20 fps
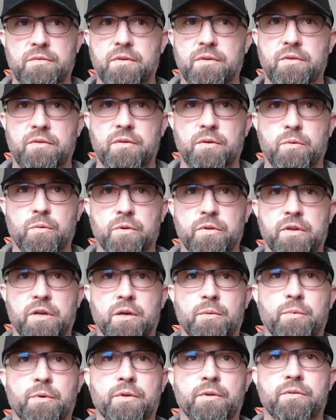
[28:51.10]
SQL
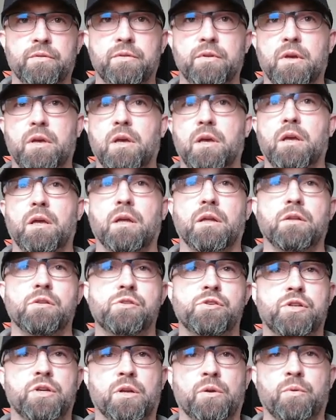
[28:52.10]
tables,
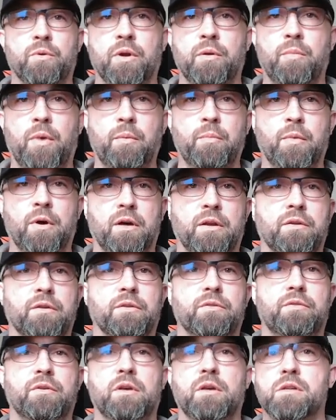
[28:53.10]
generate my
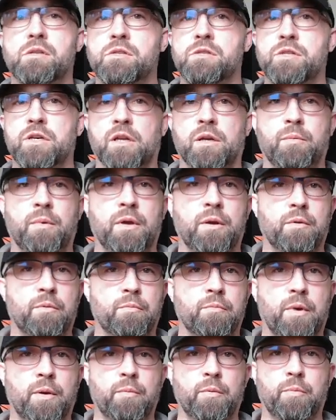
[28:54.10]
models,
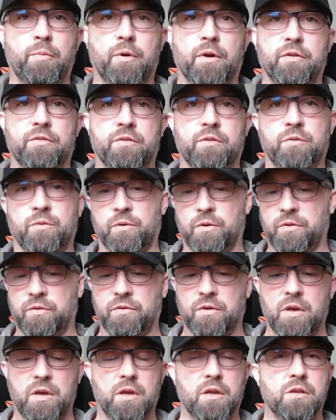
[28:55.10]
generate my repositories,
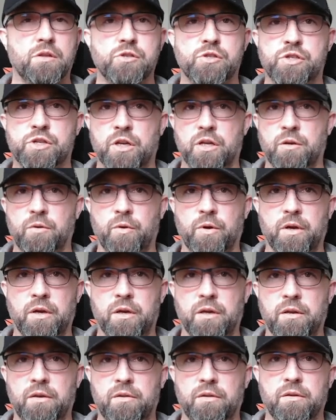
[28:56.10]

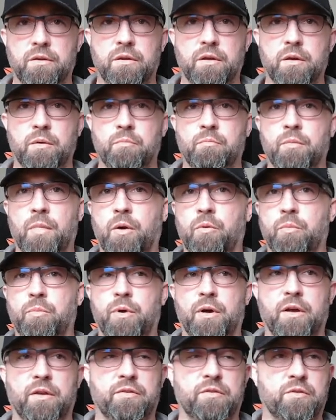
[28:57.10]
generate my
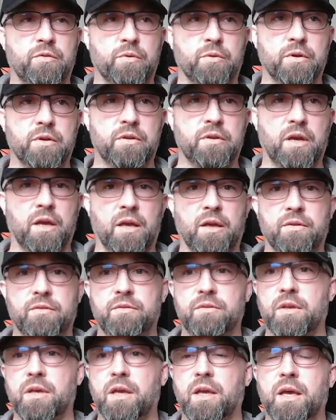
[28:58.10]
repository
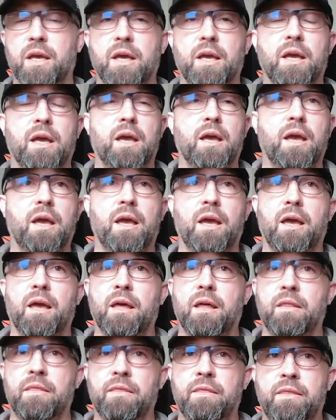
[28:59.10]
tests,
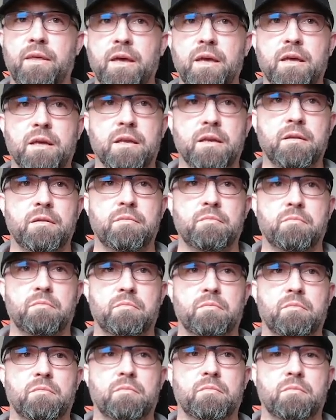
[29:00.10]
and then
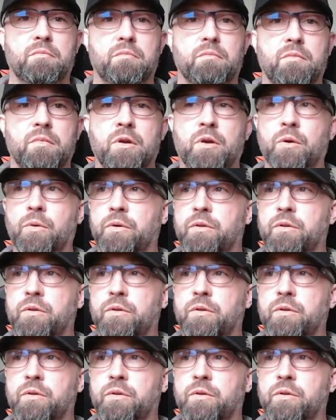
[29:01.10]
go